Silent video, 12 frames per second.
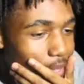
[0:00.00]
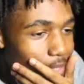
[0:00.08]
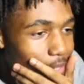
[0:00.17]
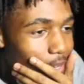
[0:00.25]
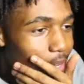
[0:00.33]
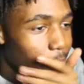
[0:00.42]
that
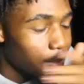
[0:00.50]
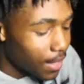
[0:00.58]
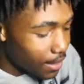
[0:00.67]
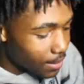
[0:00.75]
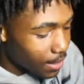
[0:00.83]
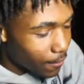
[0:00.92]
to happen.
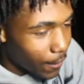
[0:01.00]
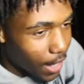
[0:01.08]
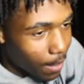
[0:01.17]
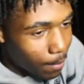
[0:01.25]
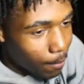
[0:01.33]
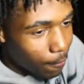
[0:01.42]
That's never
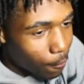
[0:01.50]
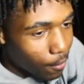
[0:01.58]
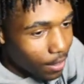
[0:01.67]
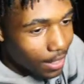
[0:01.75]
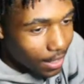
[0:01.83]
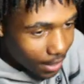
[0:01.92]
happened
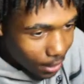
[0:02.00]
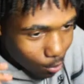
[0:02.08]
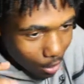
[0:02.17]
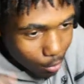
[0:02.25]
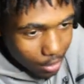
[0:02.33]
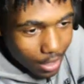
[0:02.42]
before. That's what
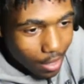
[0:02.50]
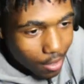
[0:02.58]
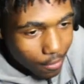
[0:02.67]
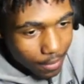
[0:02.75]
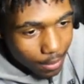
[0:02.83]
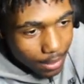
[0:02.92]
I was scared
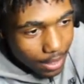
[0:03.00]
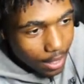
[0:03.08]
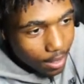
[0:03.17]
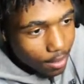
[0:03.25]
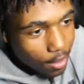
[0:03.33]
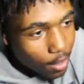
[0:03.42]
of in the
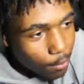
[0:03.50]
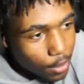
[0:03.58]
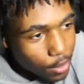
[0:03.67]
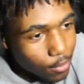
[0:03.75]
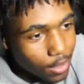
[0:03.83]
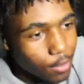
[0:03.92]
beginning.
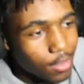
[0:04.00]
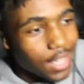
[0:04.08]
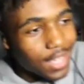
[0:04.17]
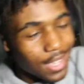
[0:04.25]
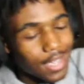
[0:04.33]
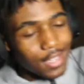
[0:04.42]
But you you
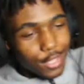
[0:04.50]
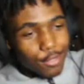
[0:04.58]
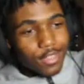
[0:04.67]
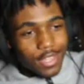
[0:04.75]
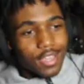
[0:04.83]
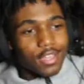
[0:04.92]
think you think